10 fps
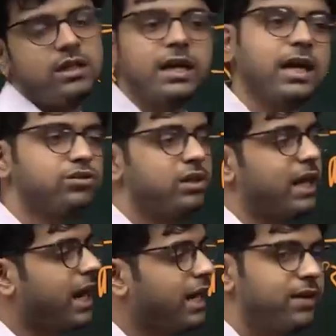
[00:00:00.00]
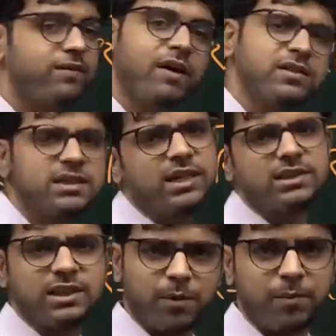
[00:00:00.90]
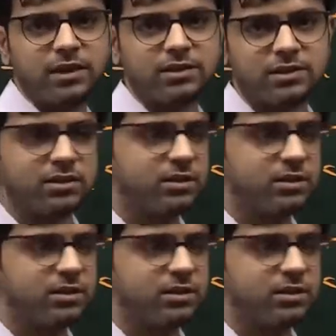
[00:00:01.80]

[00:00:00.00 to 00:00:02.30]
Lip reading: Okay, so negative deficit is surplus,